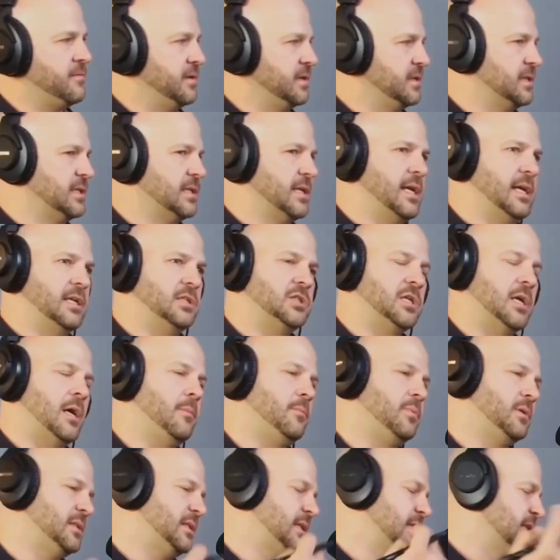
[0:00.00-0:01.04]
breakfast, catch
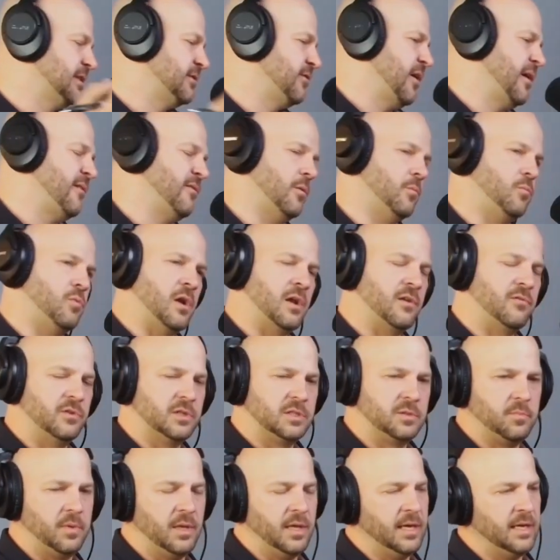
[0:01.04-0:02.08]
up. It's his favorite
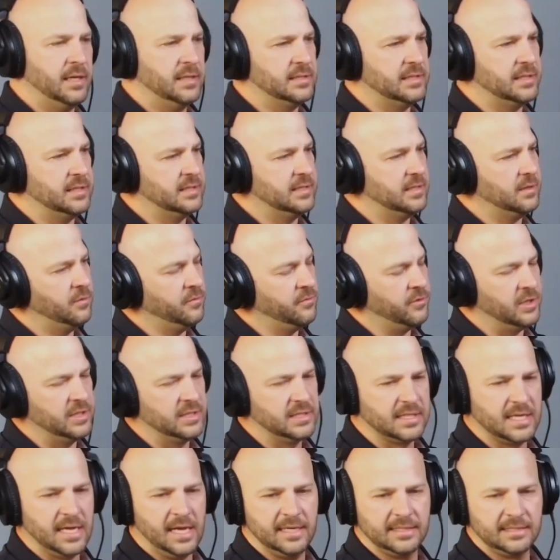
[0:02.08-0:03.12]
breakfast place. It's over
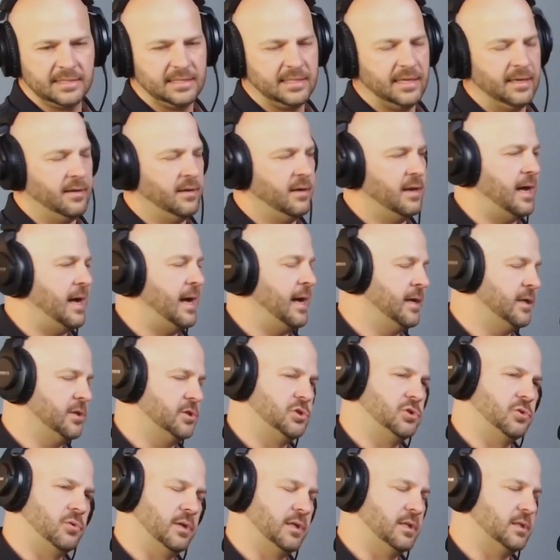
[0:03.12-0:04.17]
in Scottsdale. I
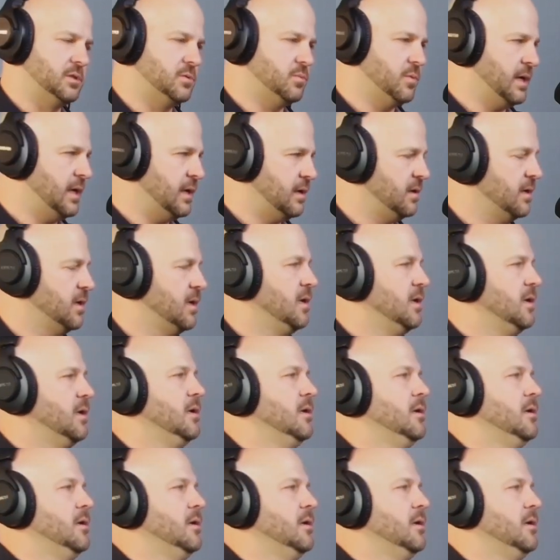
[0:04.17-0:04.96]
enjoy it as well.